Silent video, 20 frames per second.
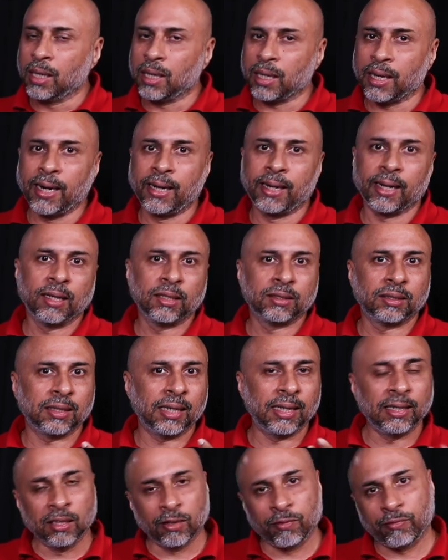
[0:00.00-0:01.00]
ratings
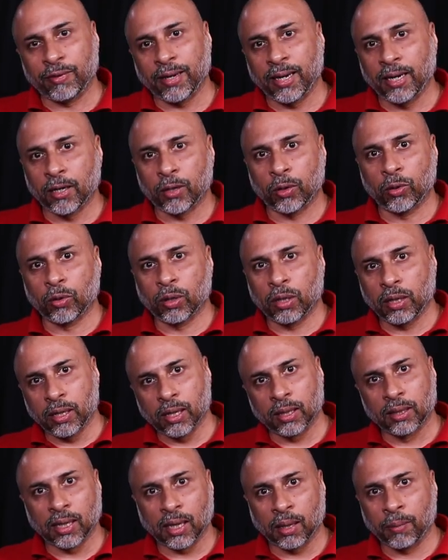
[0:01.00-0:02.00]
in the field to
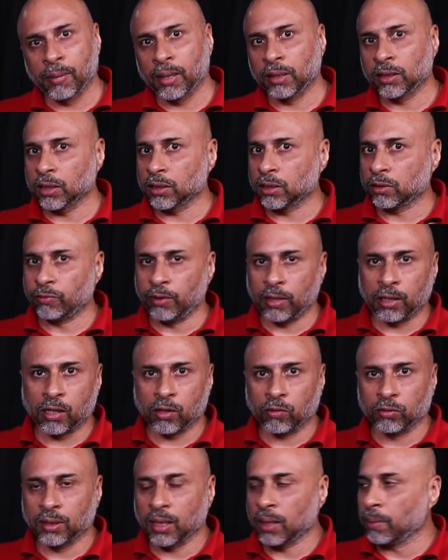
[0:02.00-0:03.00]
clear the images,
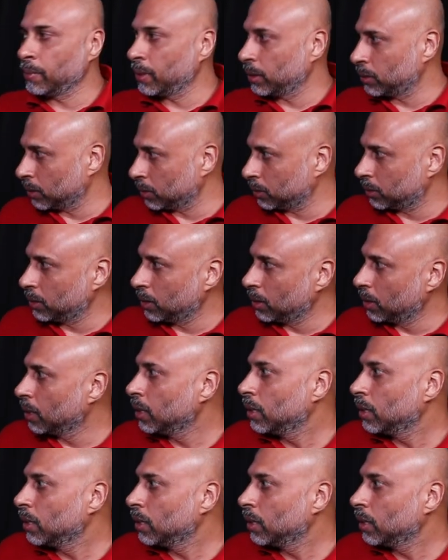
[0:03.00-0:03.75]
filter out the images.